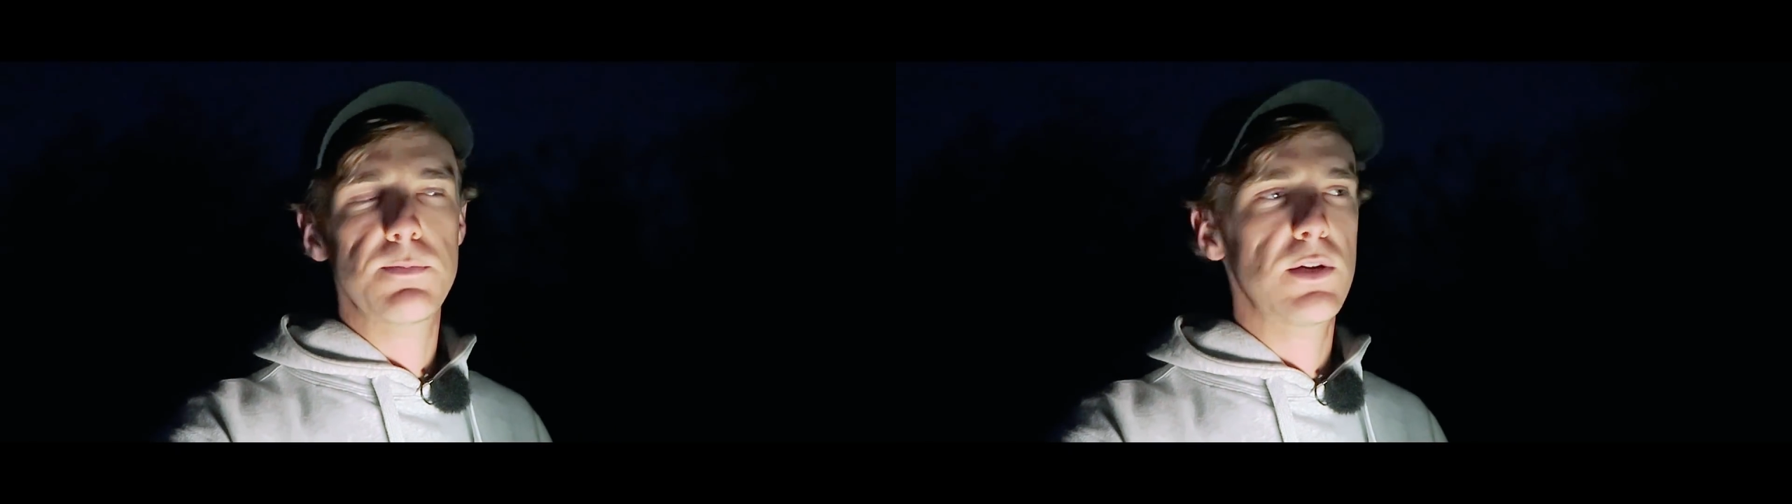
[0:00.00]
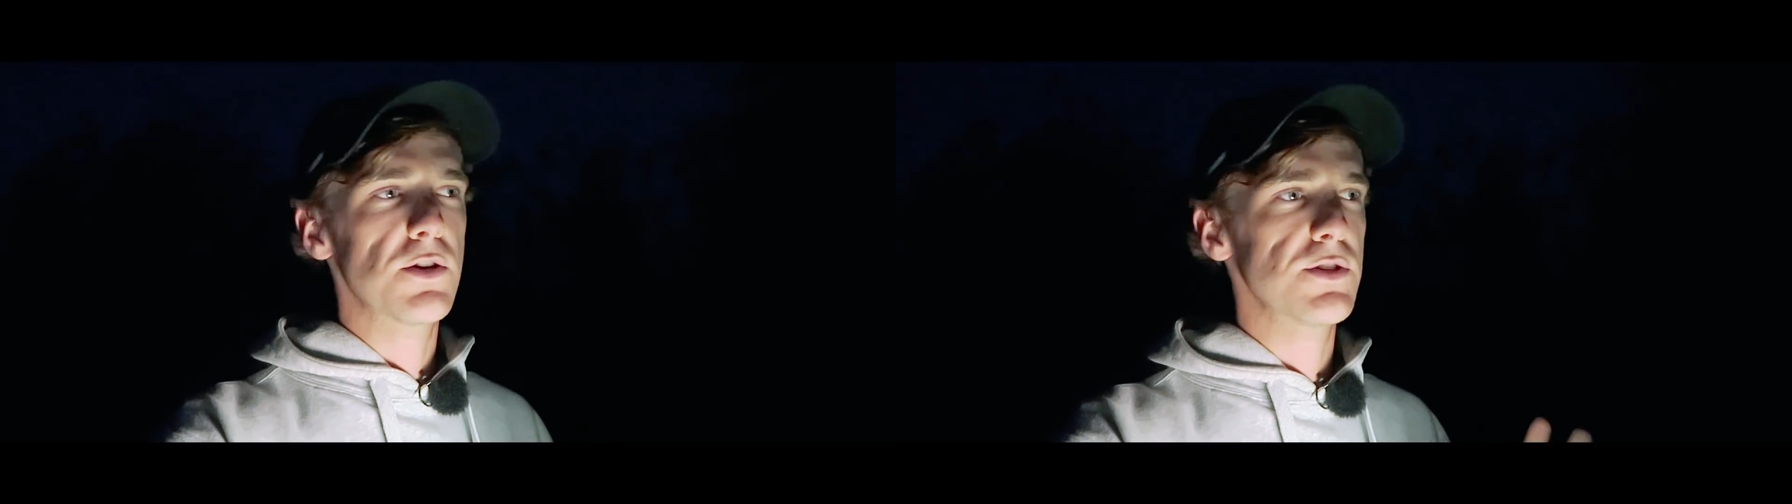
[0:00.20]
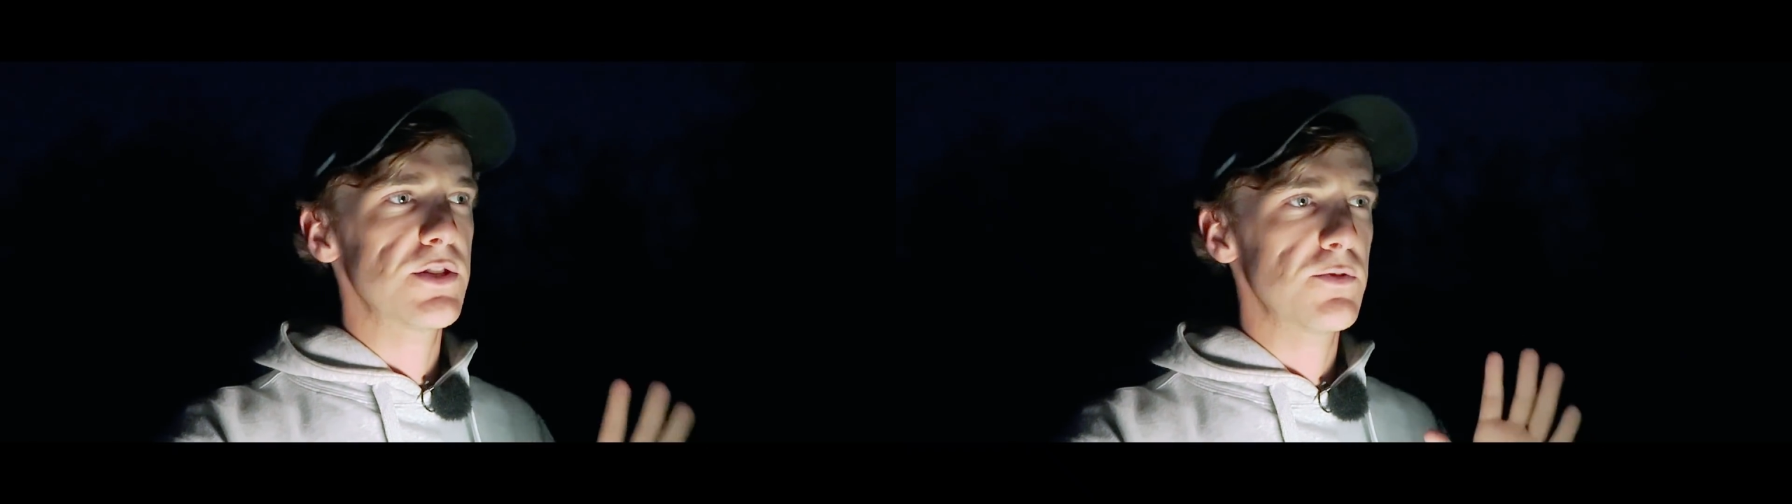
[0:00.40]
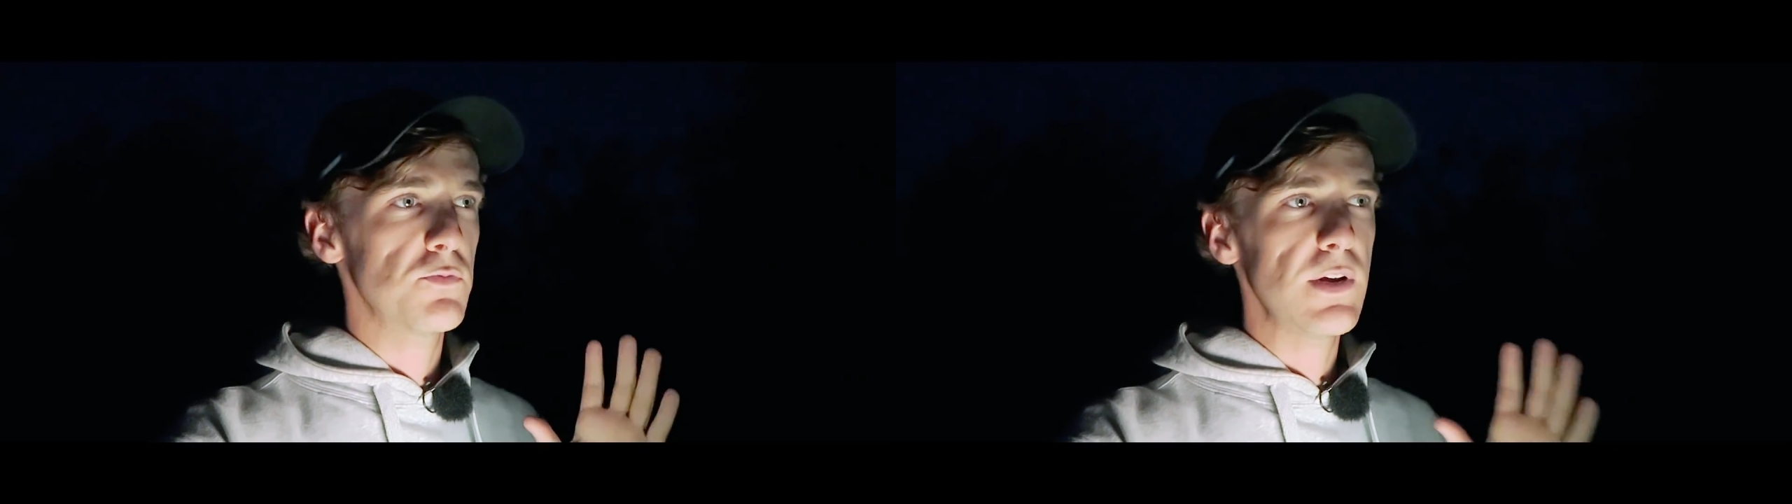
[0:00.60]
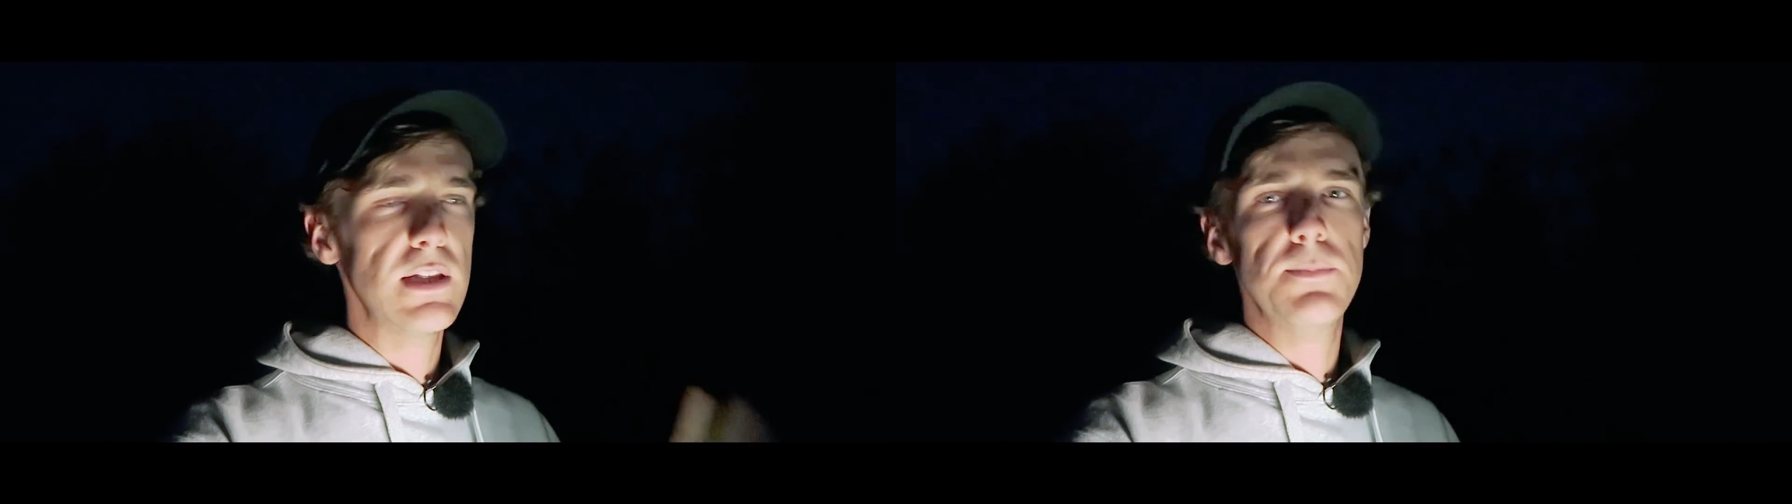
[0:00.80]
because it's a
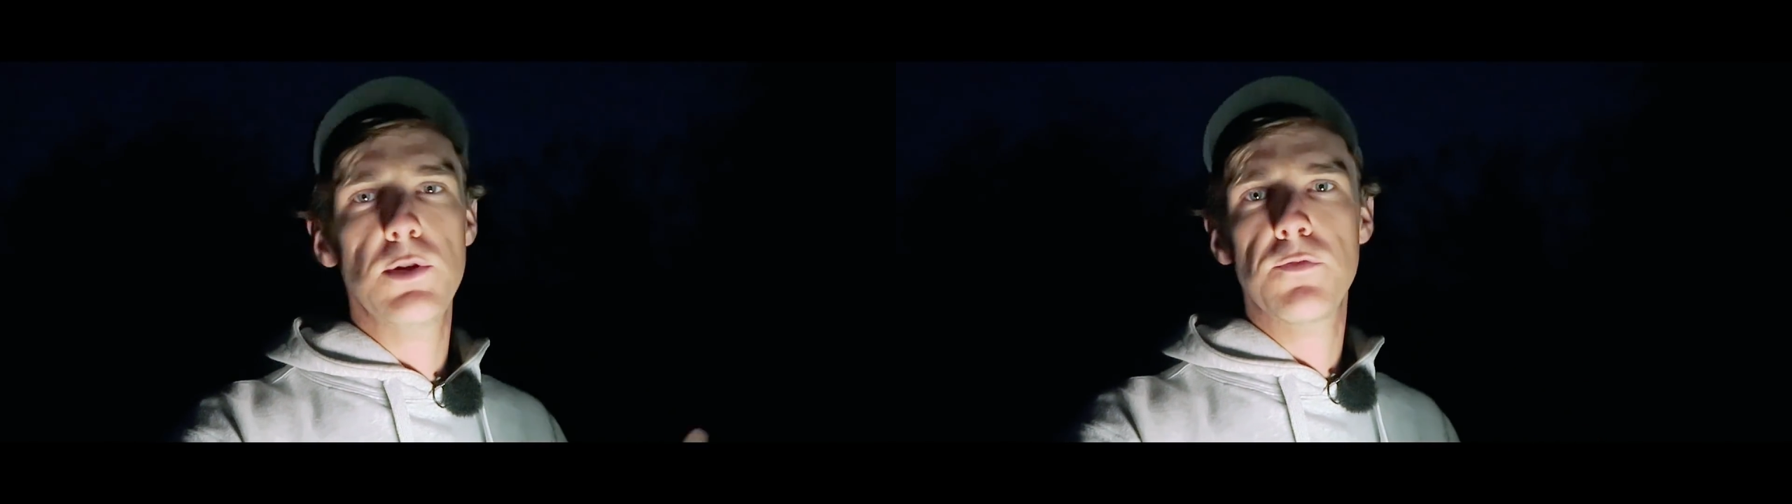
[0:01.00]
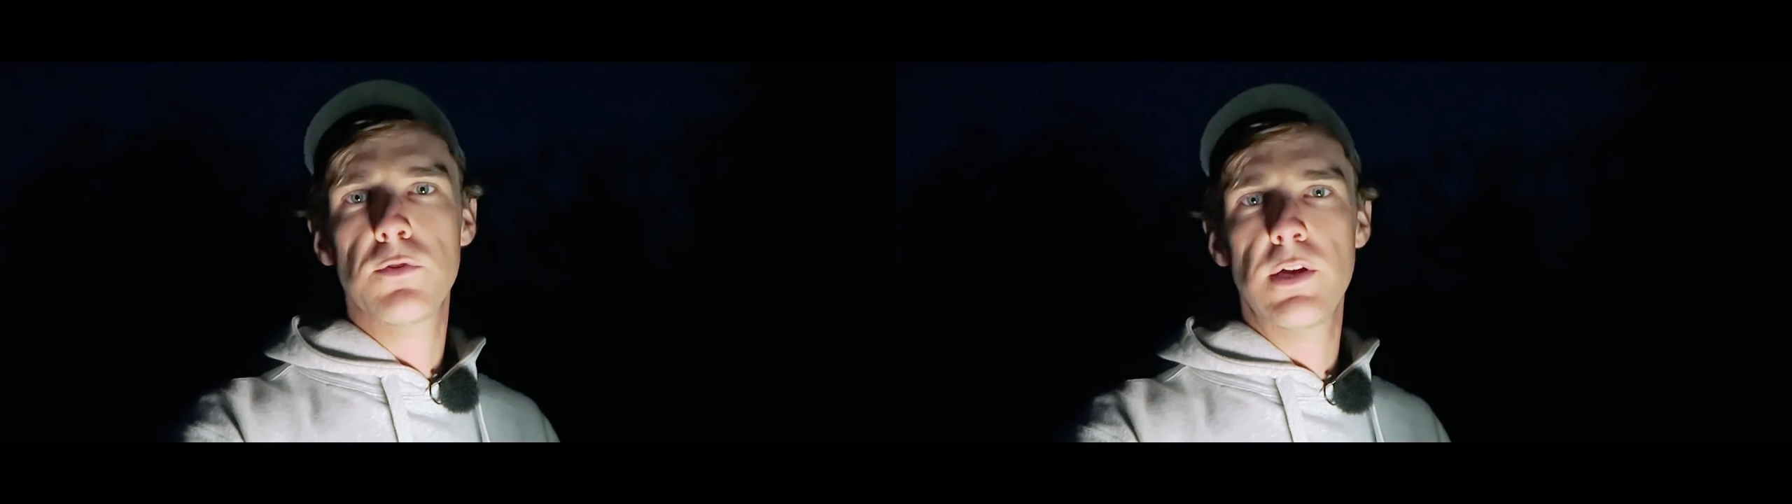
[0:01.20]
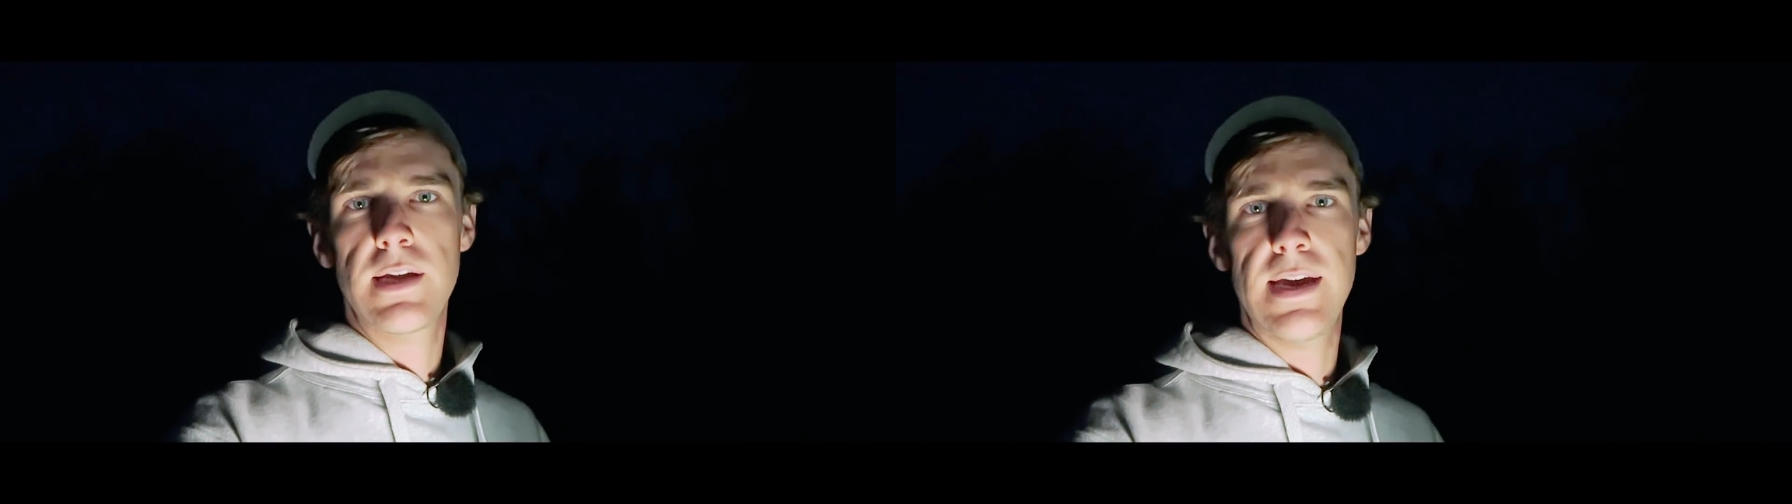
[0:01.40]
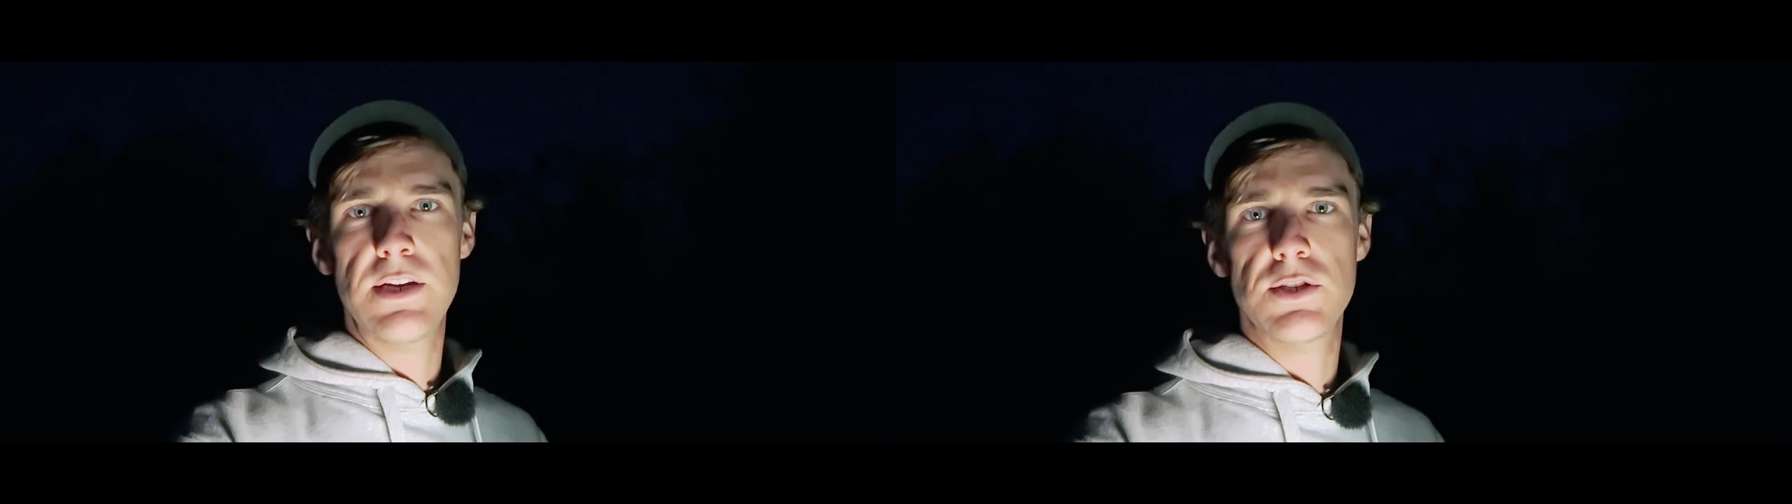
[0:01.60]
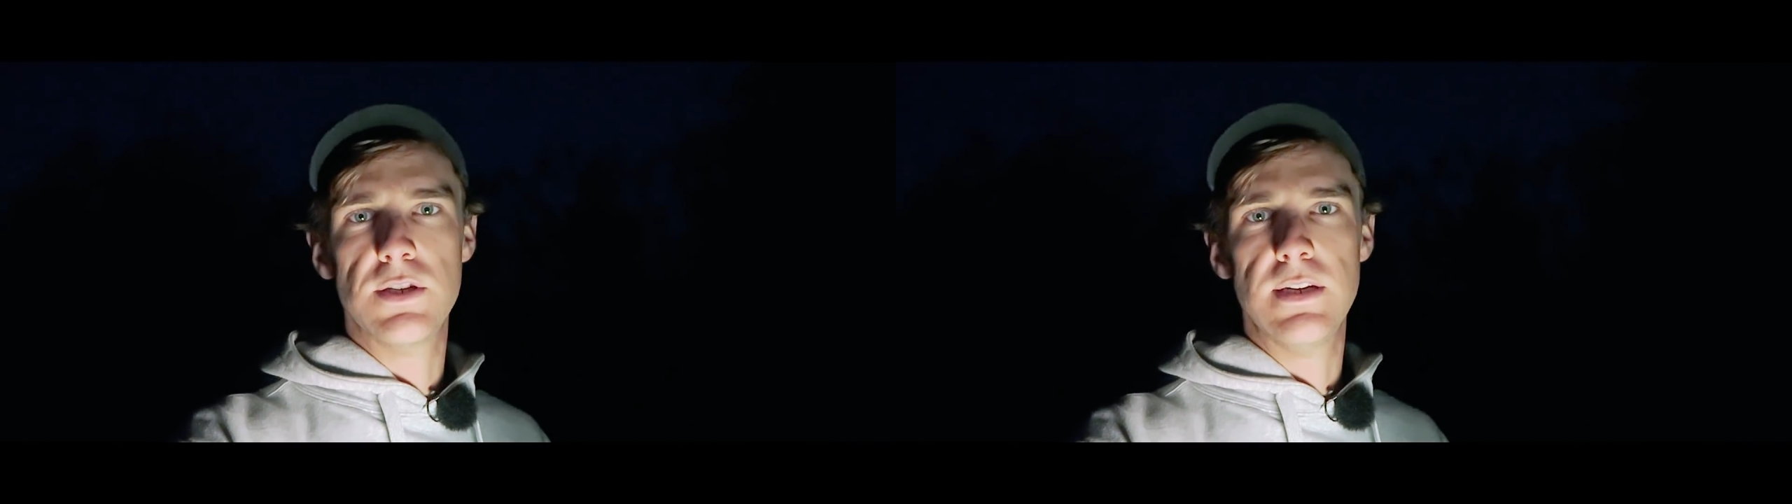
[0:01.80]
really beautiful
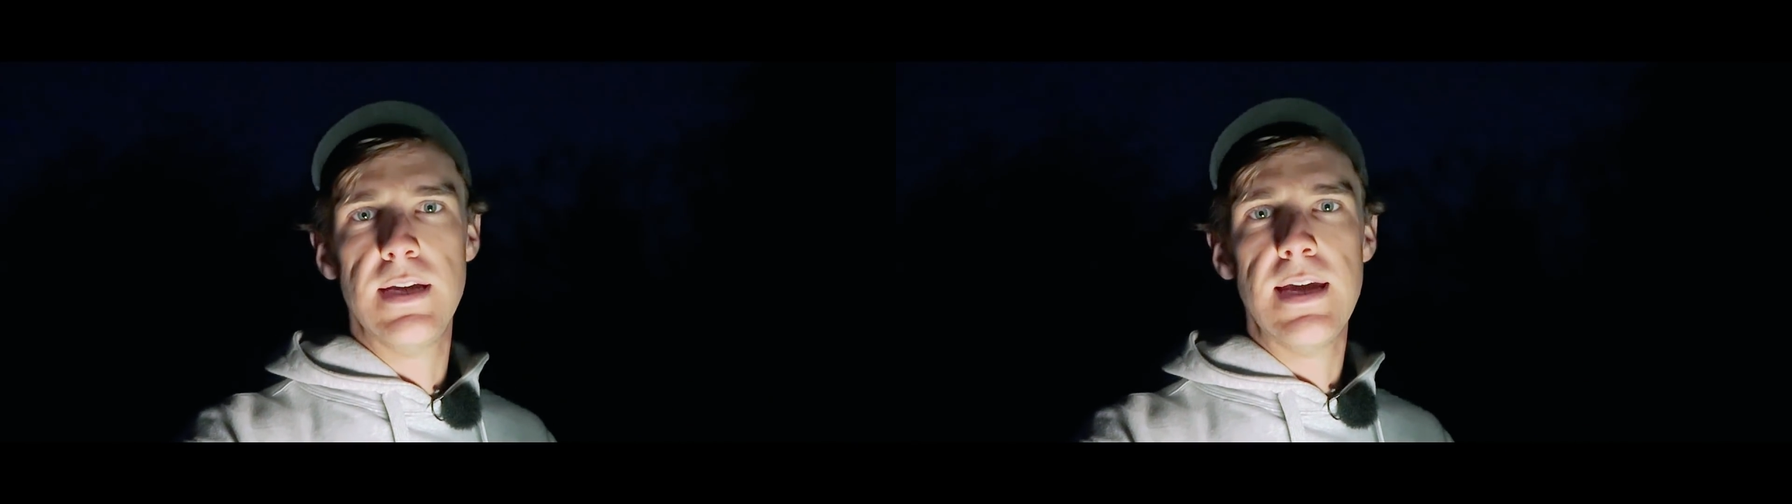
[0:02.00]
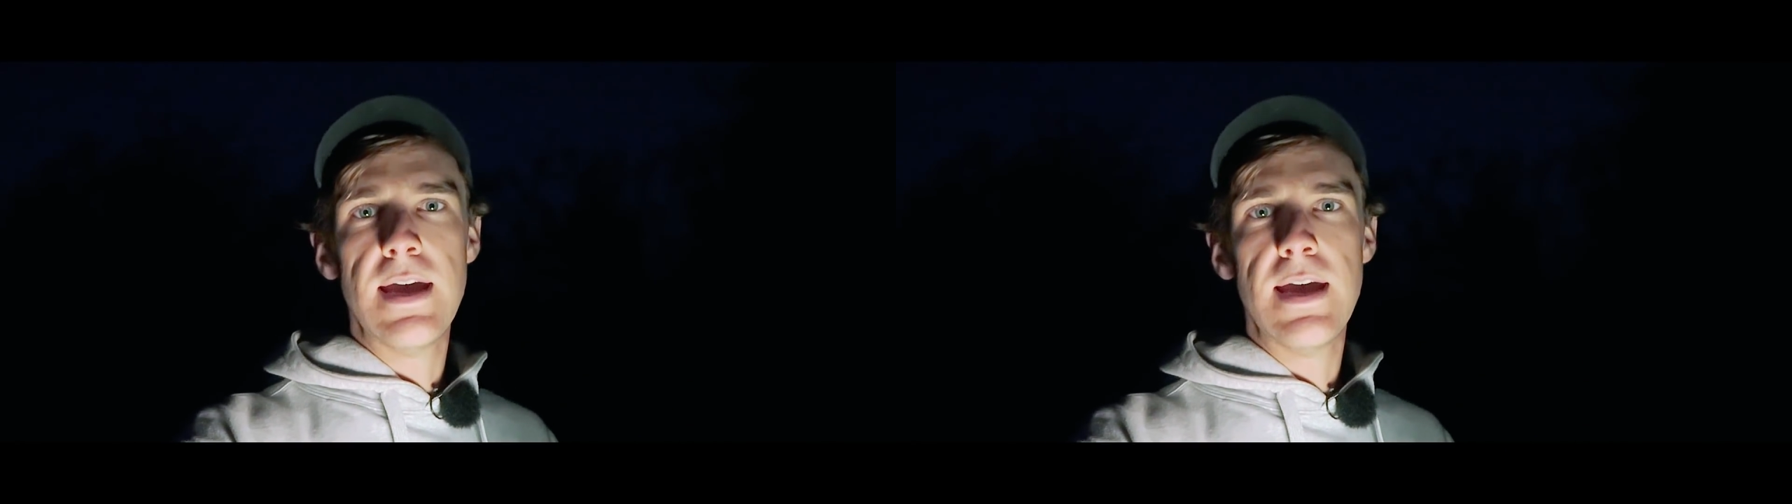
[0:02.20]
location